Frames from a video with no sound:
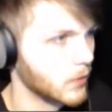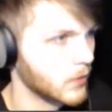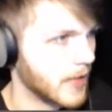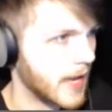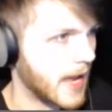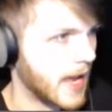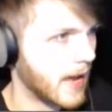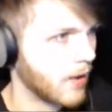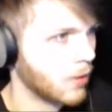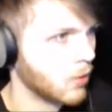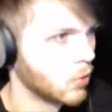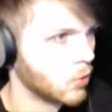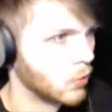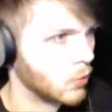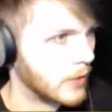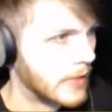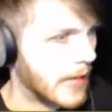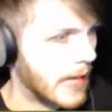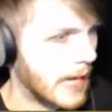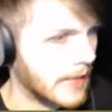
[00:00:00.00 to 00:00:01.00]
Yeah.
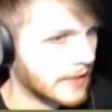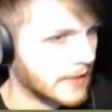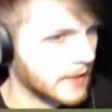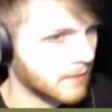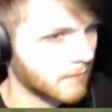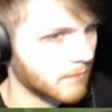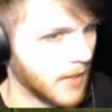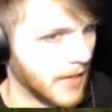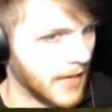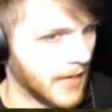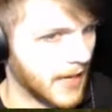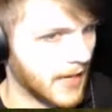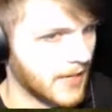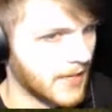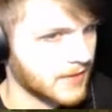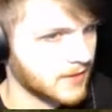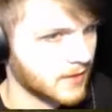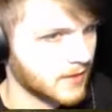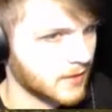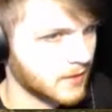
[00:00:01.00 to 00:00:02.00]
When I get my
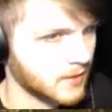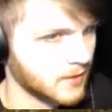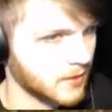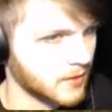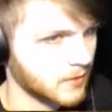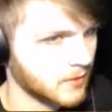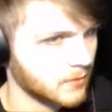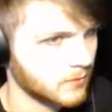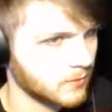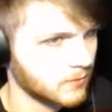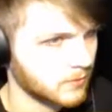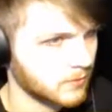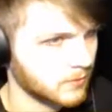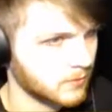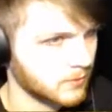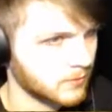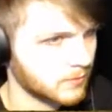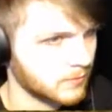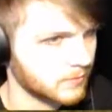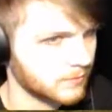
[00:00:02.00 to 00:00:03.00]
hands on you,
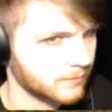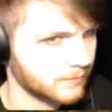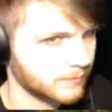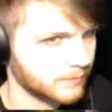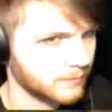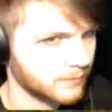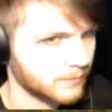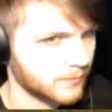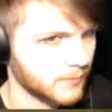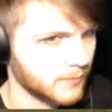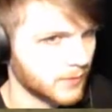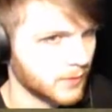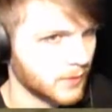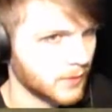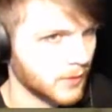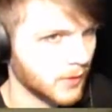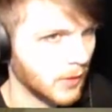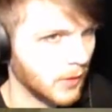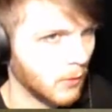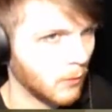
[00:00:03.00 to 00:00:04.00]
you're
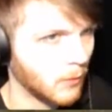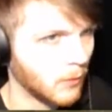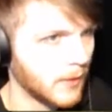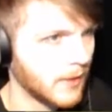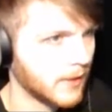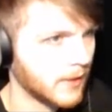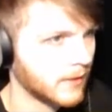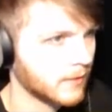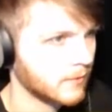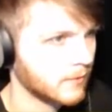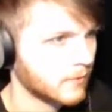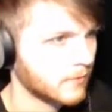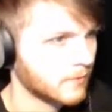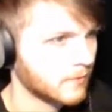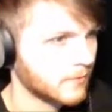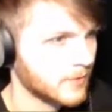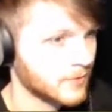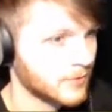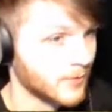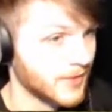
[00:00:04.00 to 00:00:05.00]
gonna go away.
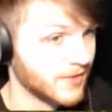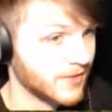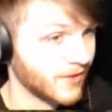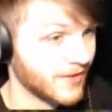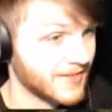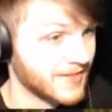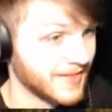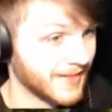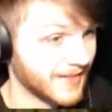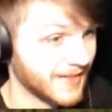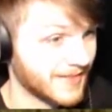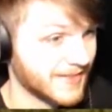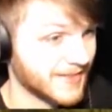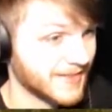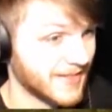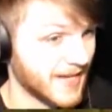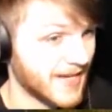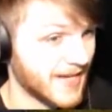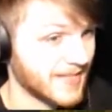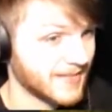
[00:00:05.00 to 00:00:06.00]
Because when Tarzan gets
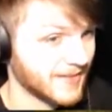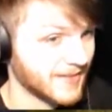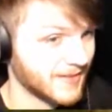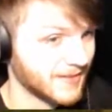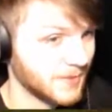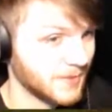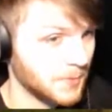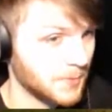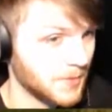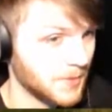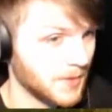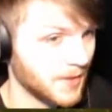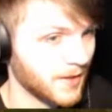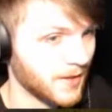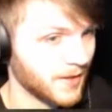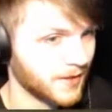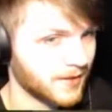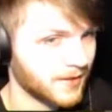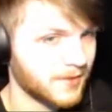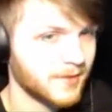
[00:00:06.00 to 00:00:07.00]
his hands on you,
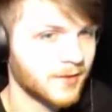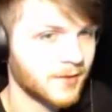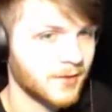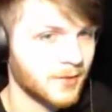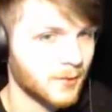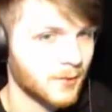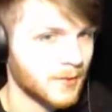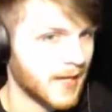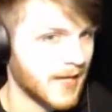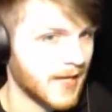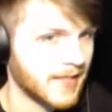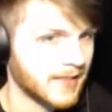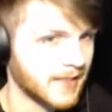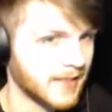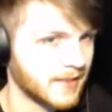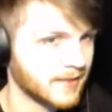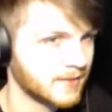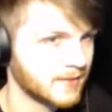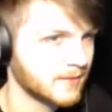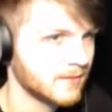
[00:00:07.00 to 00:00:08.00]
uh, you die,
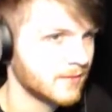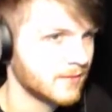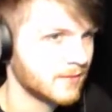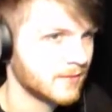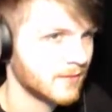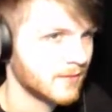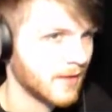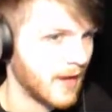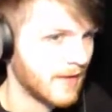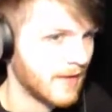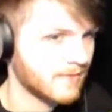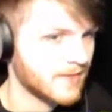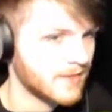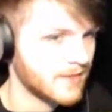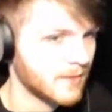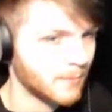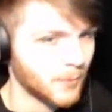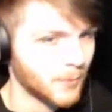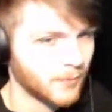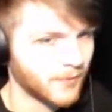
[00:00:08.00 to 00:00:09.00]
Clayton. I've
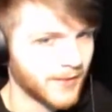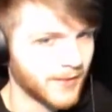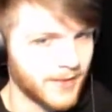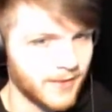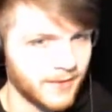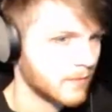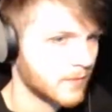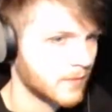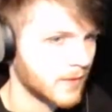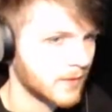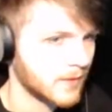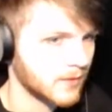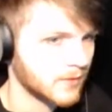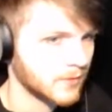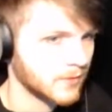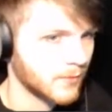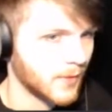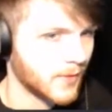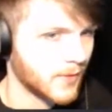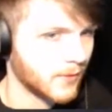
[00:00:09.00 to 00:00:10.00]
seen the movie. I think
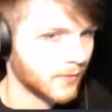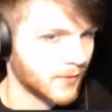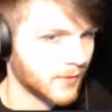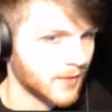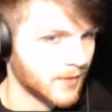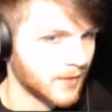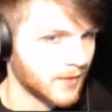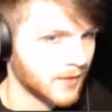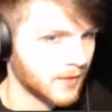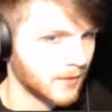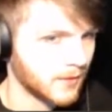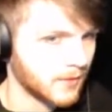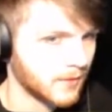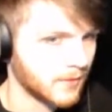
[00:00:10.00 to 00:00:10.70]
there's one over here.